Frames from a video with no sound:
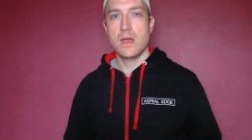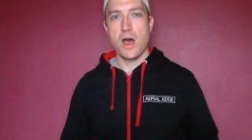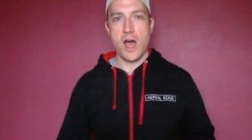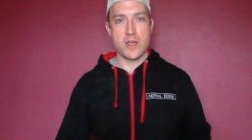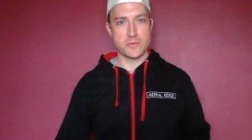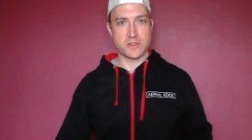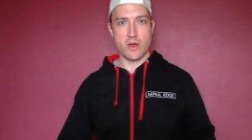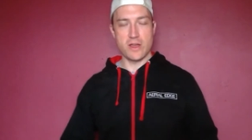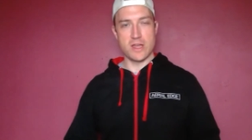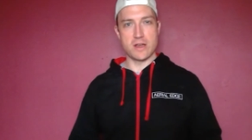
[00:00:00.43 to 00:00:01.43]
Hi, I'm
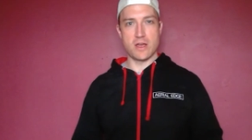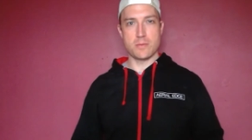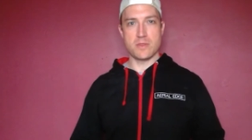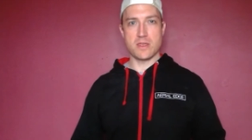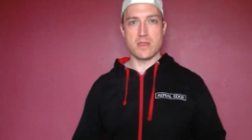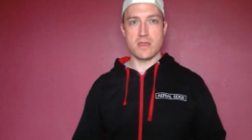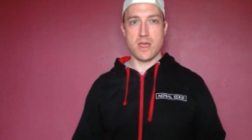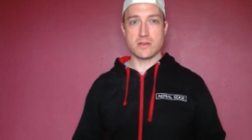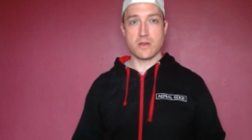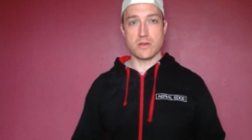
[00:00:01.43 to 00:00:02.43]
Scott and I'm the
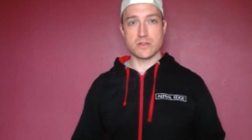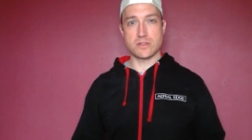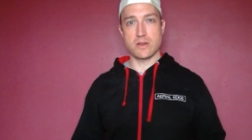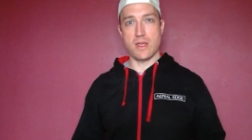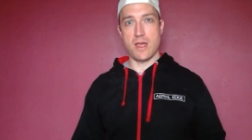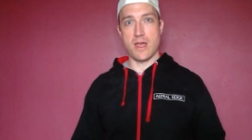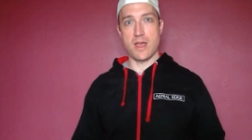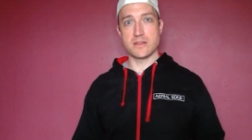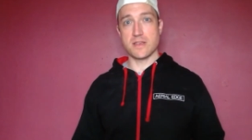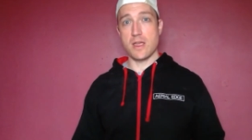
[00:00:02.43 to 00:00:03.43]
head coach
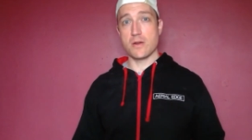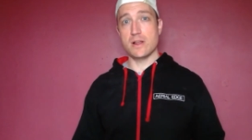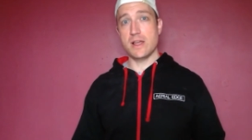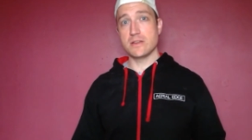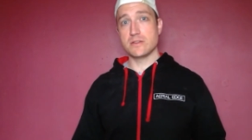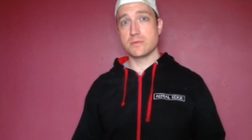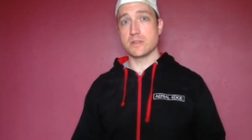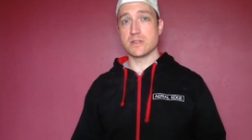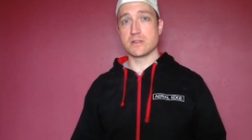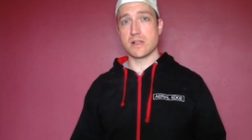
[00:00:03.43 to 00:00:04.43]
at Aerial Edge, which
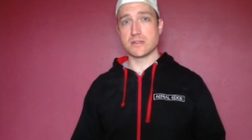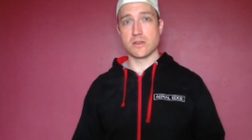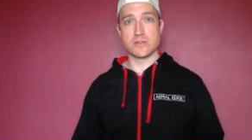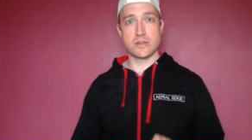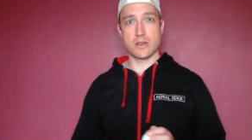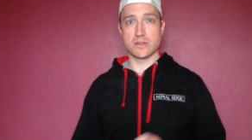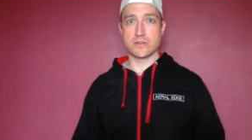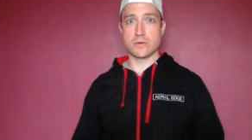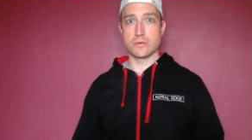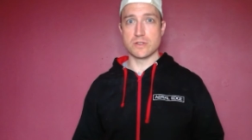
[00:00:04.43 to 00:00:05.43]
is Glasgow's circus
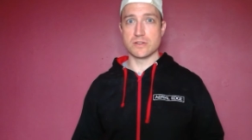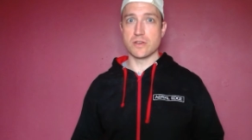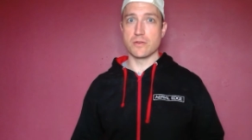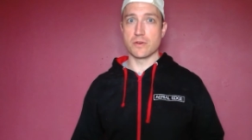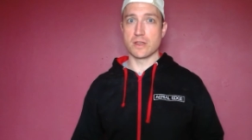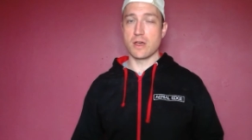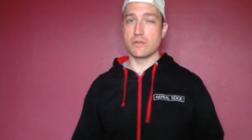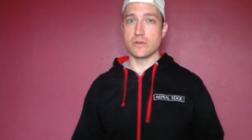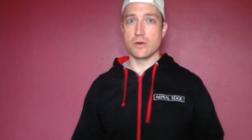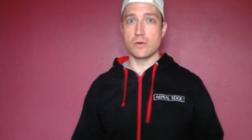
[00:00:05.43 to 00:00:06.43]
school just over in
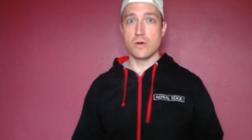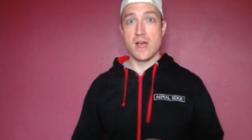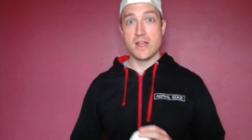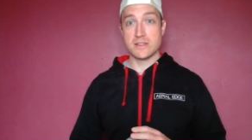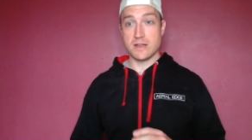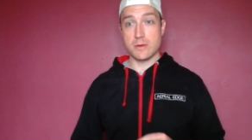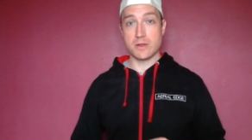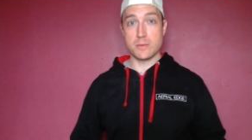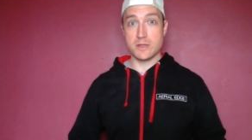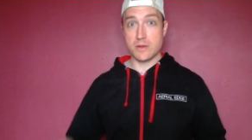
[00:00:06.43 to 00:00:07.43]
Kelvin Hall. Today we're going
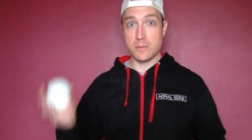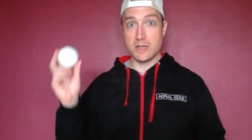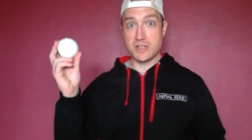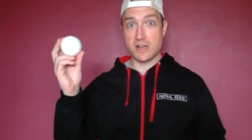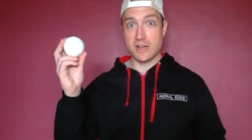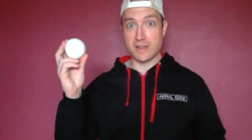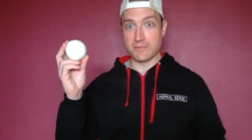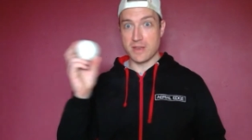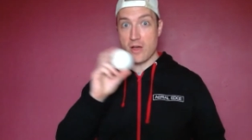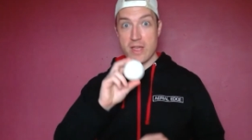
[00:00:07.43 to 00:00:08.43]
to be doing a bit of juggling.
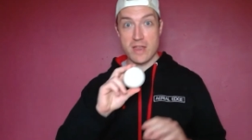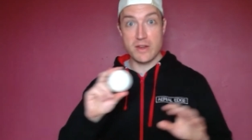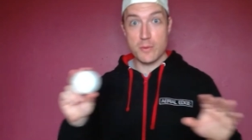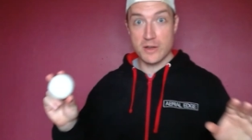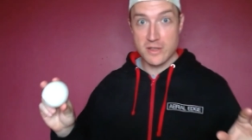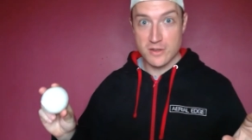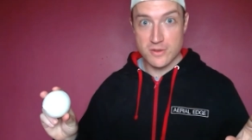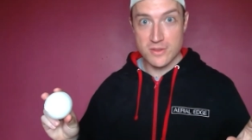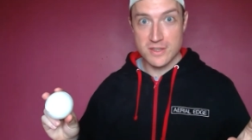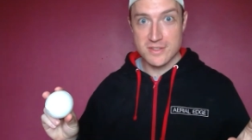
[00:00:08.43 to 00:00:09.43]
Now anyone can
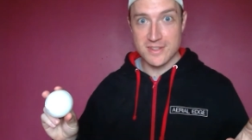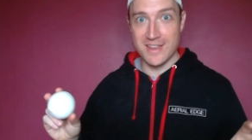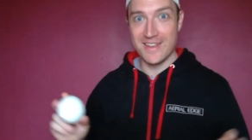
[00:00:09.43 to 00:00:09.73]
do this.